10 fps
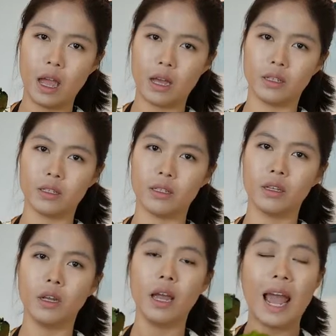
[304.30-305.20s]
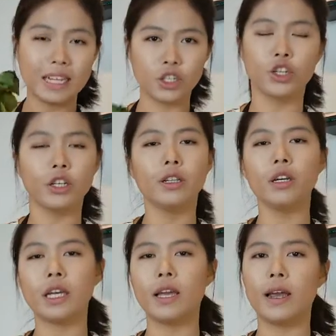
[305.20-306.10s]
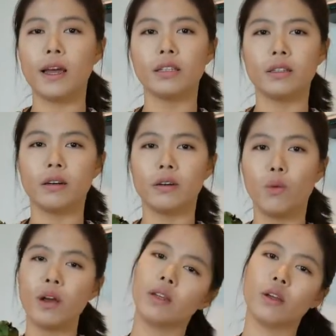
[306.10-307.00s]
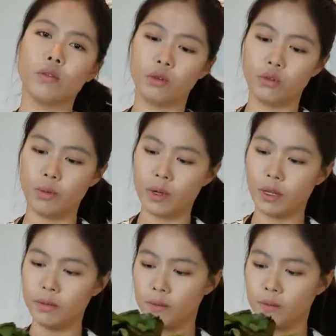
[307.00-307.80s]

as good looking as the one in grocery, but